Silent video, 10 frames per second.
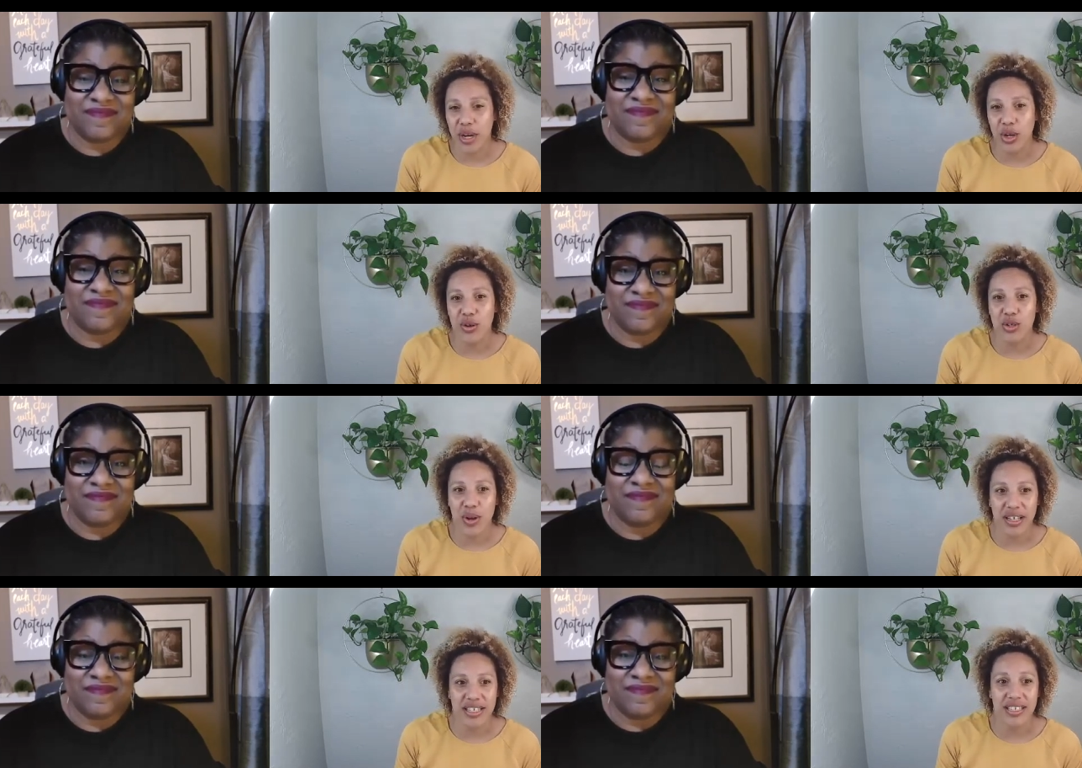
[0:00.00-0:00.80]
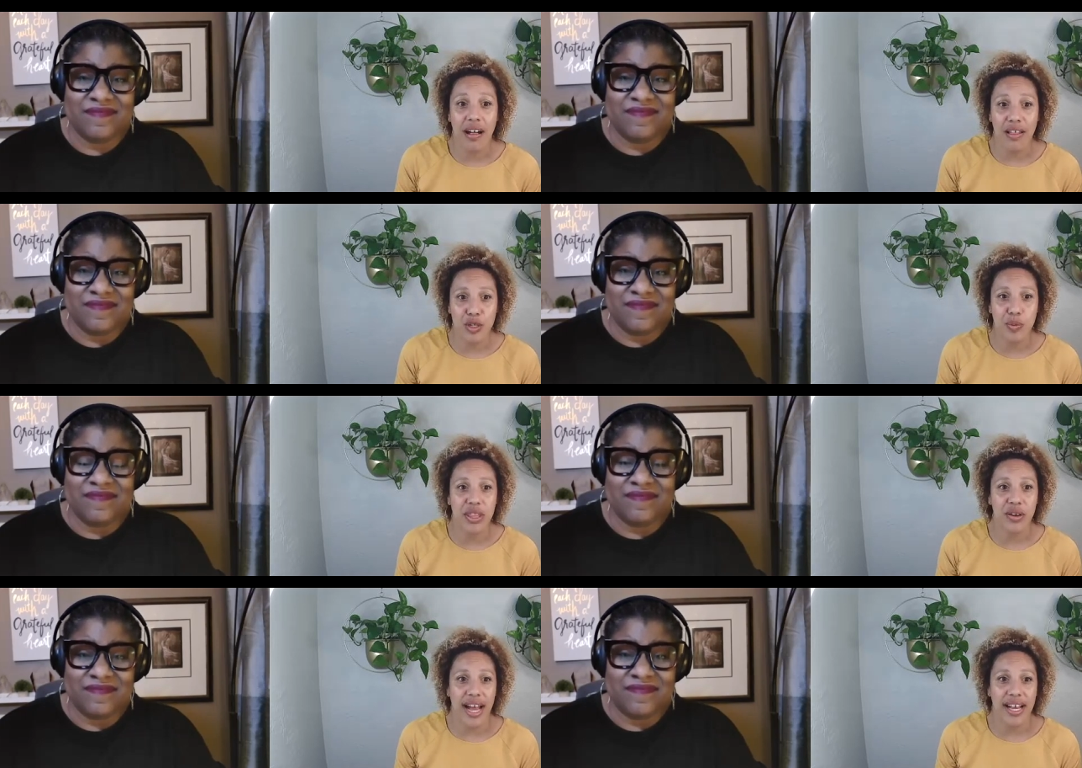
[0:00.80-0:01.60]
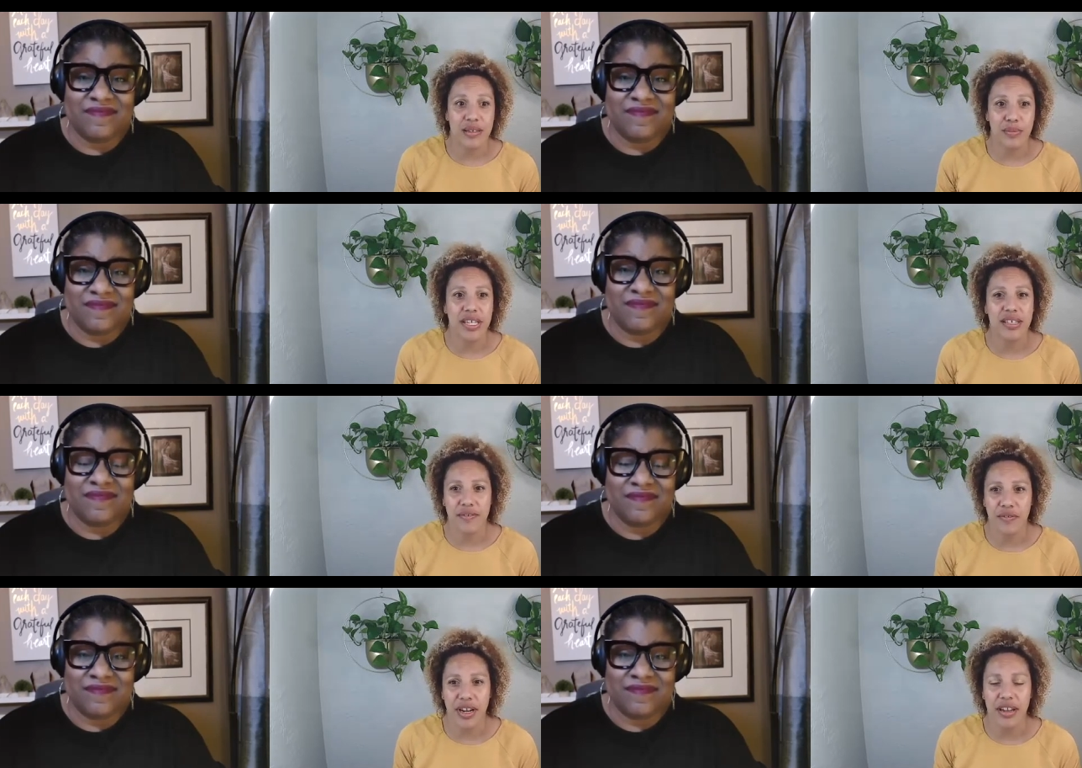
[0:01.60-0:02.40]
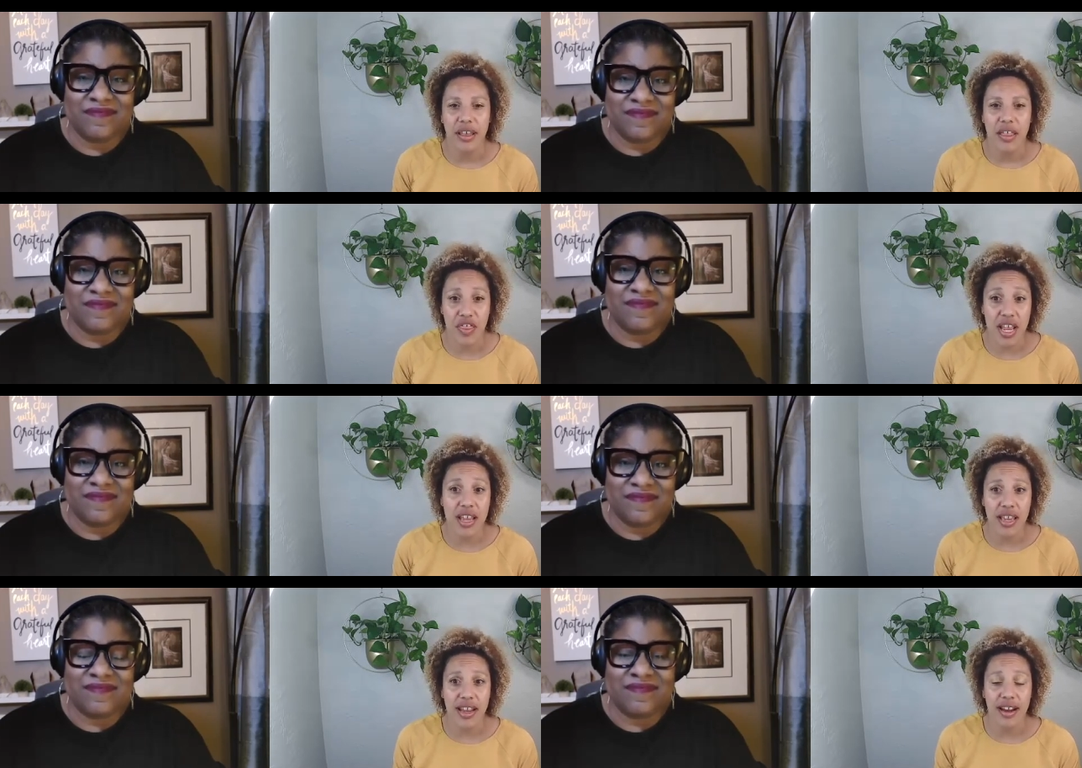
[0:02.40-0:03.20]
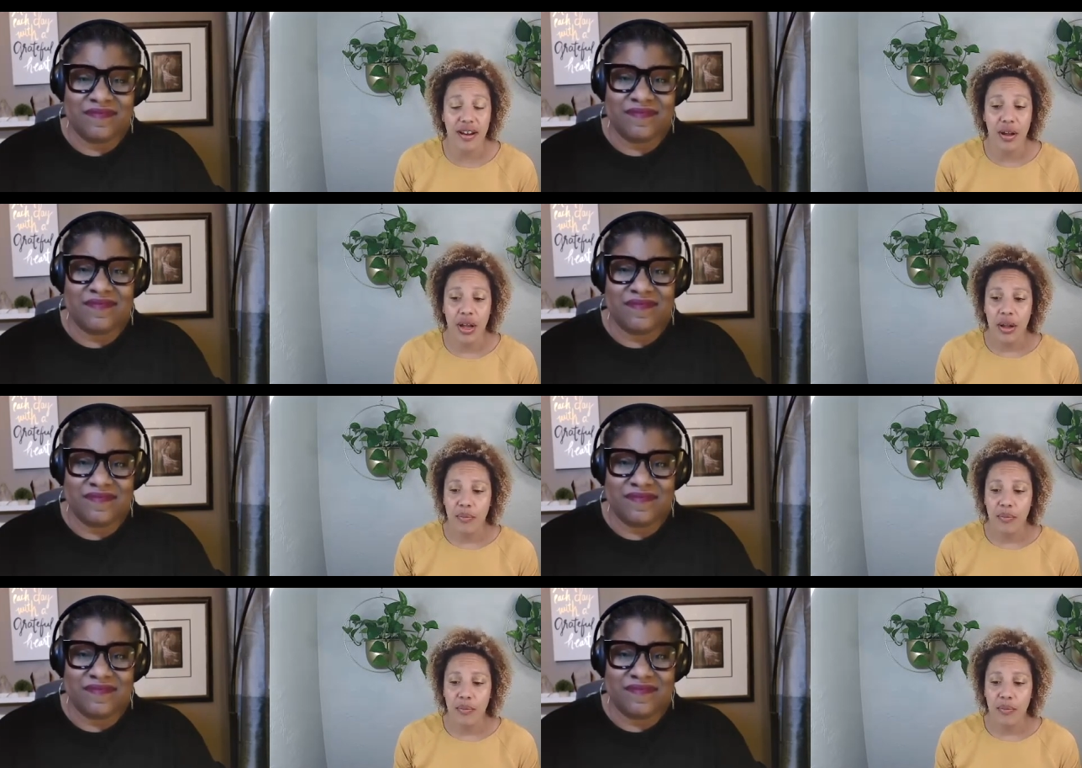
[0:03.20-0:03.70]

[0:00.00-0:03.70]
Speaker 1: want to go directly to college, but there has to be a different thing here.